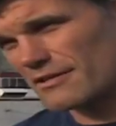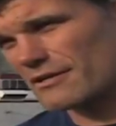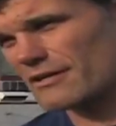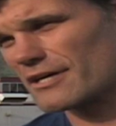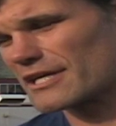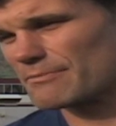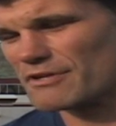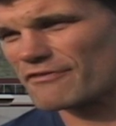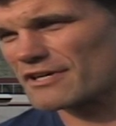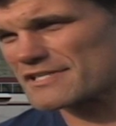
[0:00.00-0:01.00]
équipe de
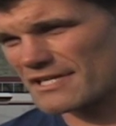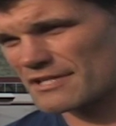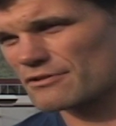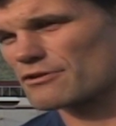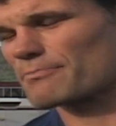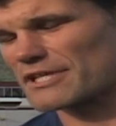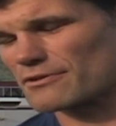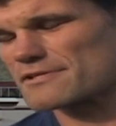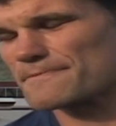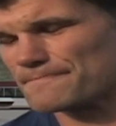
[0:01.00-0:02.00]
France and the top 14.